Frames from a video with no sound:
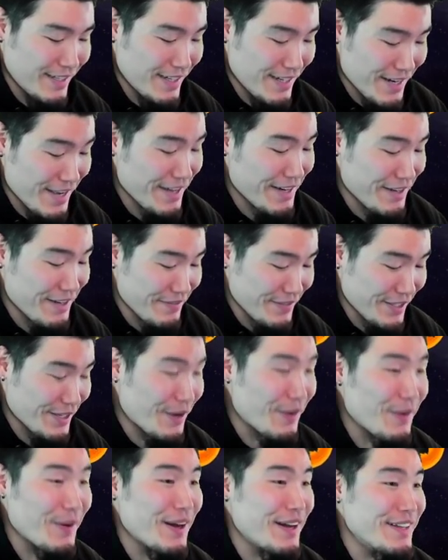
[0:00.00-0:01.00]
none of the
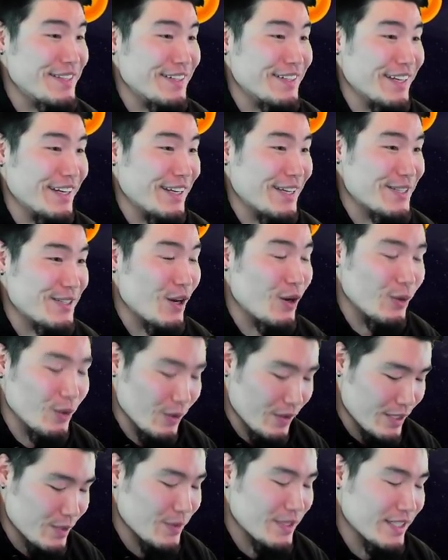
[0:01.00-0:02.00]
Gohans are getting a. Oh no,
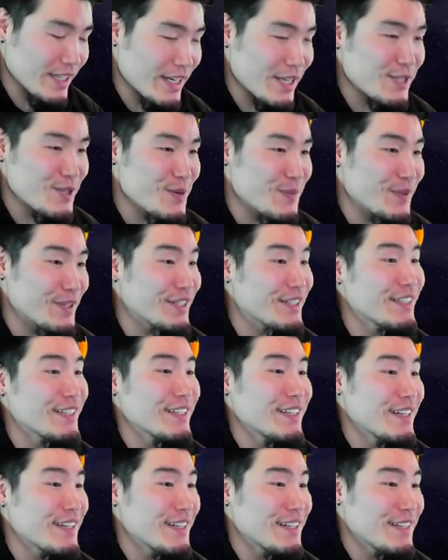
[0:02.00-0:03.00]
this one's getting a super.
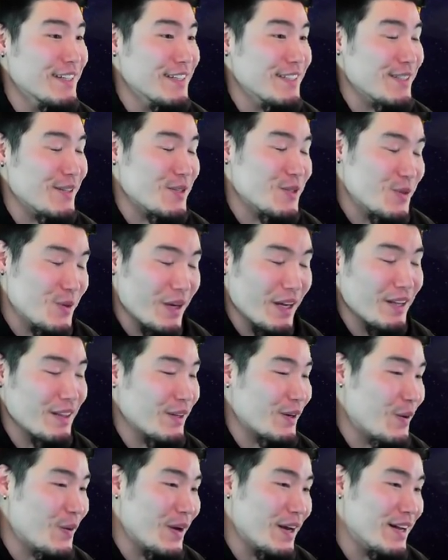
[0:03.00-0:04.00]
The two out of the
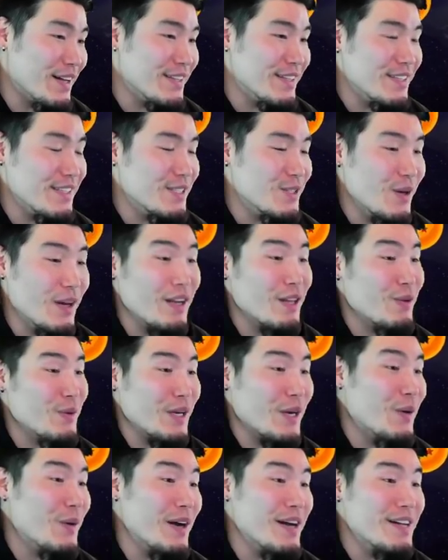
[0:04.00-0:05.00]
Gohan, two out of three
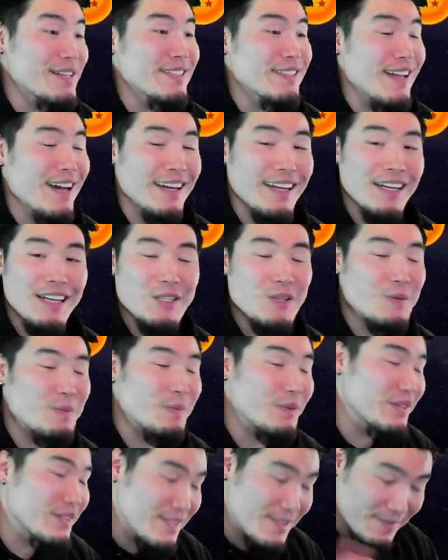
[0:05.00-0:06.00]
Gohans not getting
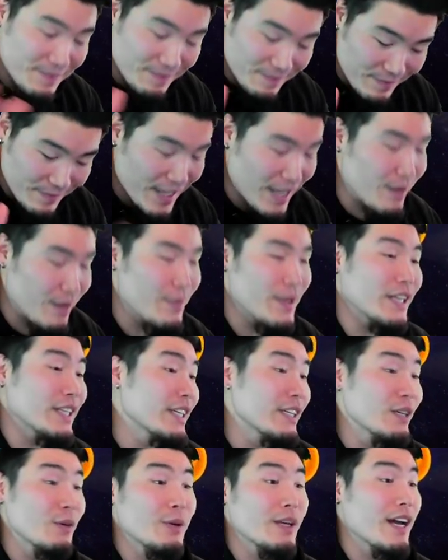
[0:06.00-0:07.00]
supers. Not a big
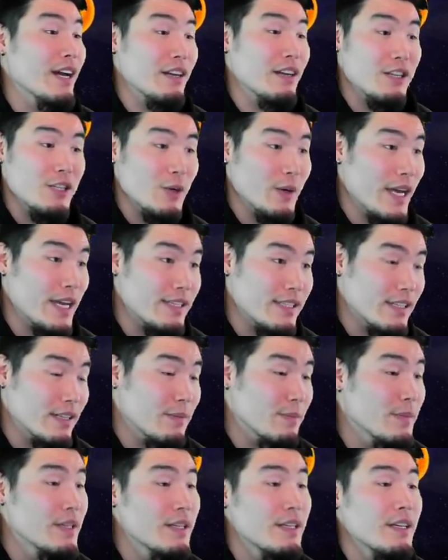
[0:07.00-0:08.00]
deal. We're not here to showcase
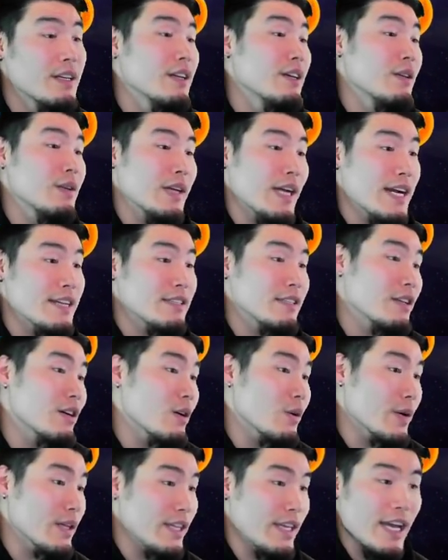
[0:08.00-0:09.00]
them. You guys know
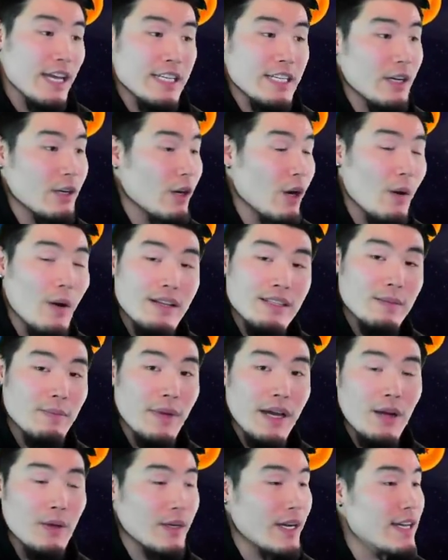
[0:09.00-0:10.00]
what the AGL Gohan's
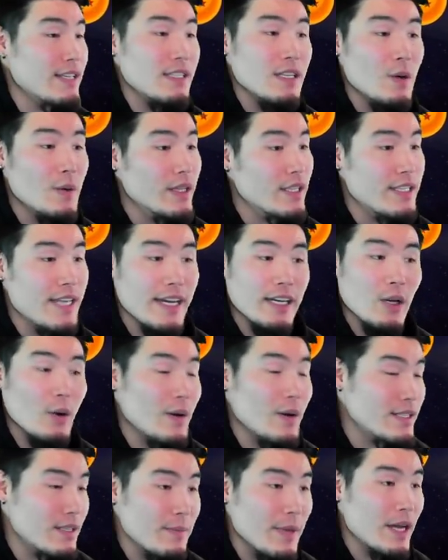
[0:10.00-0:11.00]
about. You guys know what the TEQ
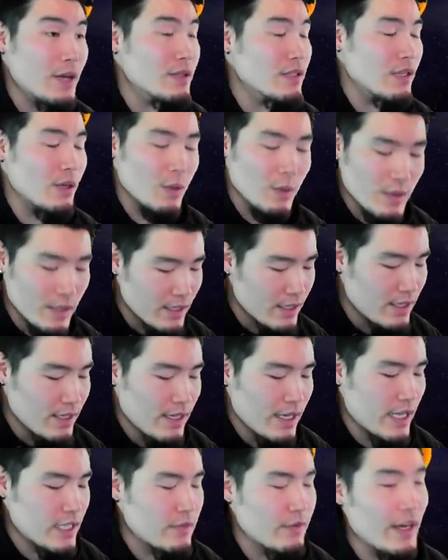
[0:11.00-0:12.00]
Gohan's about, so
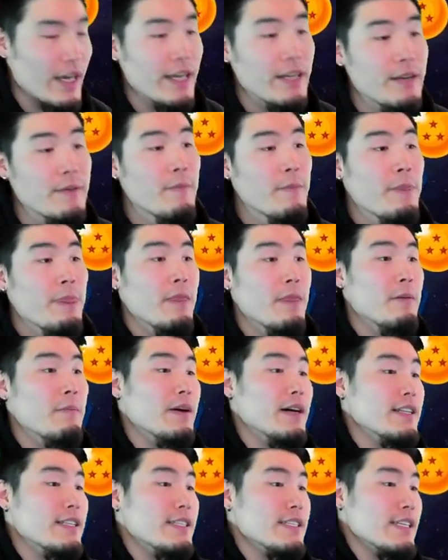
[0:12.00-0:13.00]
it's fine.
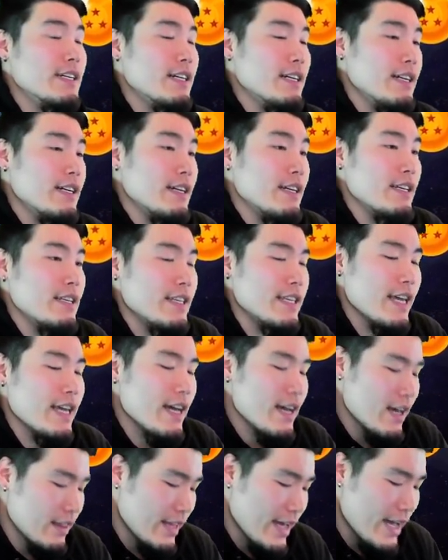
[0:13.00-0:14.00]
But uh,
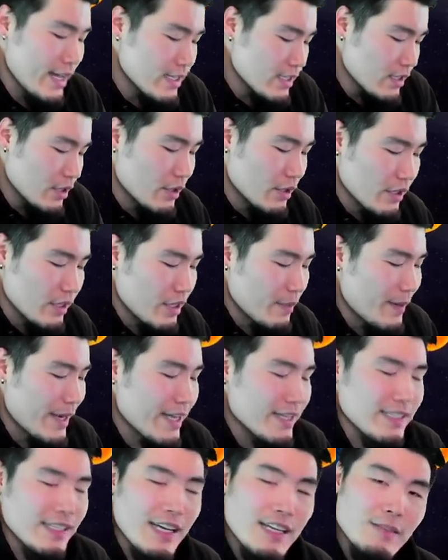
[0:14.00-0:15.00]
yeah, that's currently my
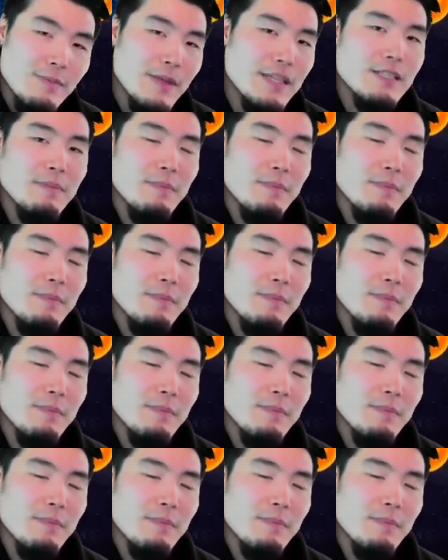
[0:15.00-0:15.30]
assessment.